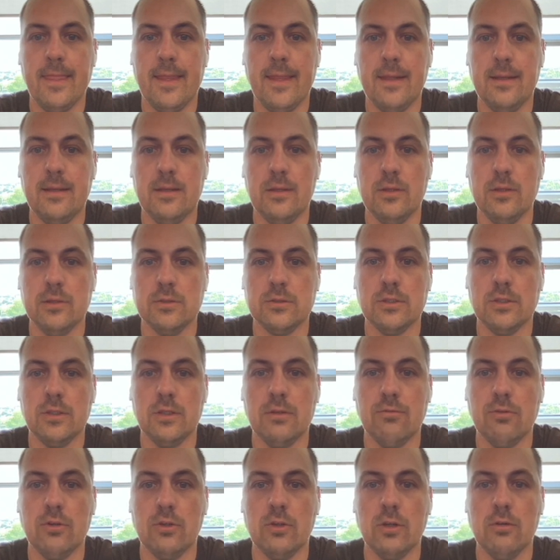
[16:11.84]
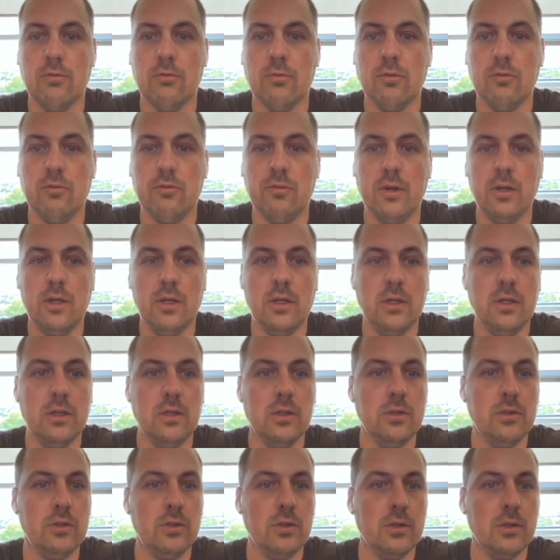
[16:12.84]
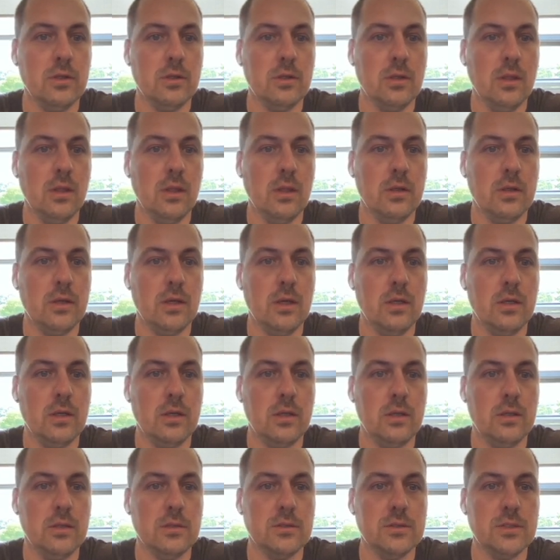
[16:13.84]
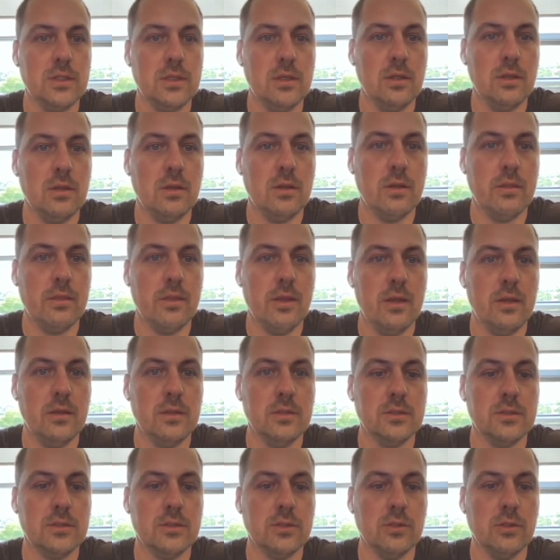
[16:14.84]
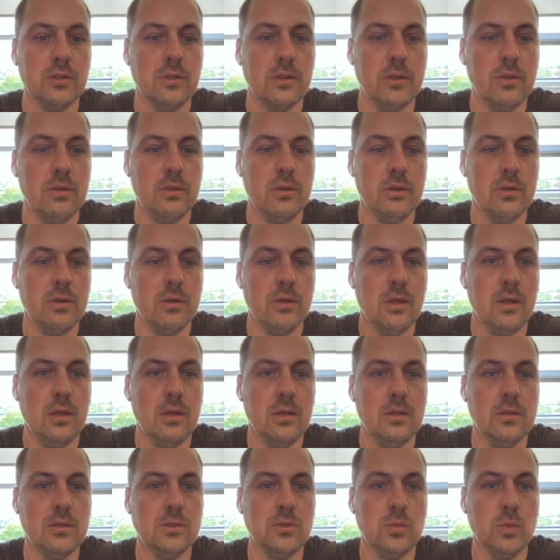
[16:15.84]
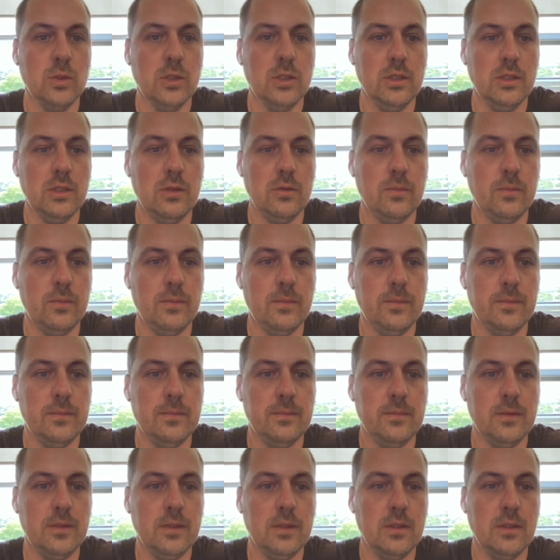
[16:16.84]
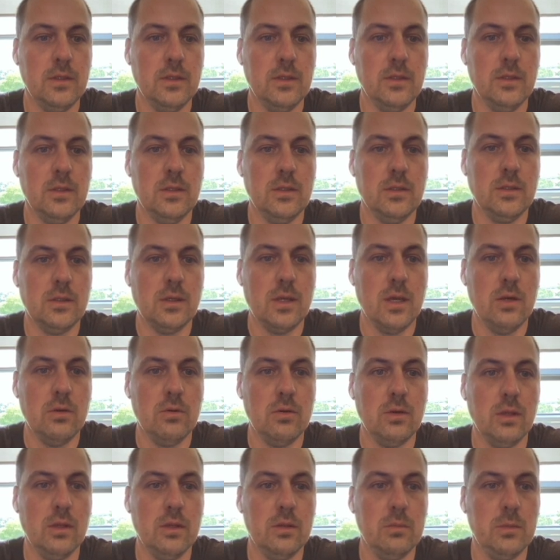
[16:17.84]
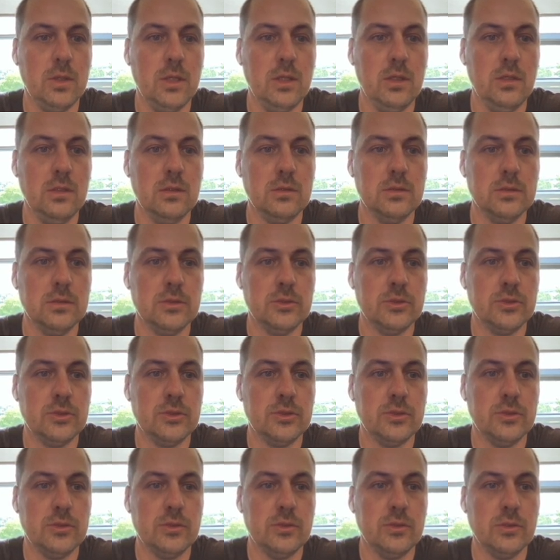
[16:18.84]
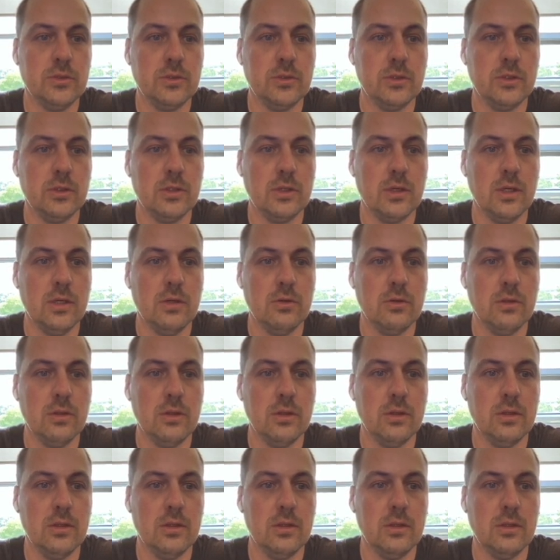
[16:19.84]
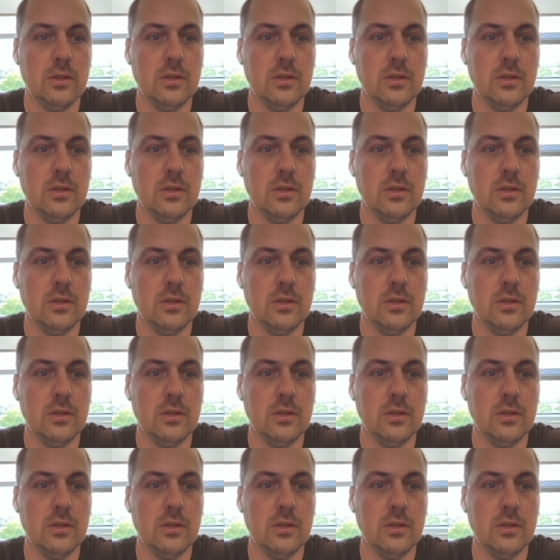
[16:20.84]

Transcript: You also have your riffle file. You can click on it and see that that is certainly there as well. To calculate means, I'm going to calculate,